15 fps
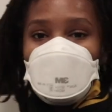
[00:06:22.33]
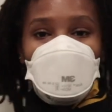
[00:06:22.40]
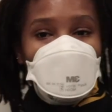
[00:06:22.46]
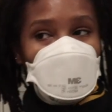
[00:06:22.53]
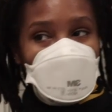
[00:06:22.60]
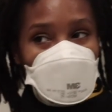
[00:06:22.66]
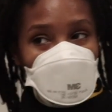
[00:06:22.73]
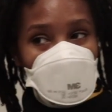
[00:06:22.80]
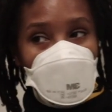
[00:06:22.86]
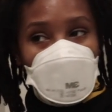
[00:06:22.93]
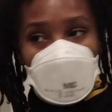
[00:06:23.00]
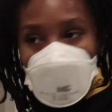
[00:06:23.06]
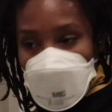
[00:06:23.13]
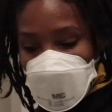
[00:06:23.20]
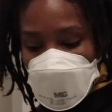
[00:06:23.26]
Don't know if y'all
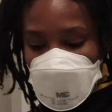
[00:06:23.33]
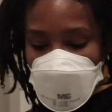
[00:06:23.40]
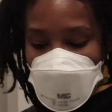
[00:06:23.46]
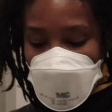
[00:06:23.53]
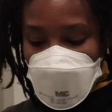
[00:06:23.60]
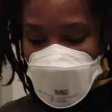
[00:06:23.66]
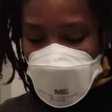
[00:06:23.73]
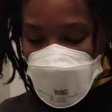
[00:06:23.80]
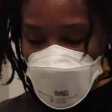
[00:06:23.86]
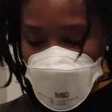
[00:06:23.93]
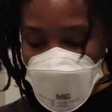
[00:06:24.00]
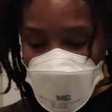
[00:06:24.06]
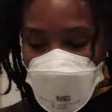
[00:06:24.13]
can hear me.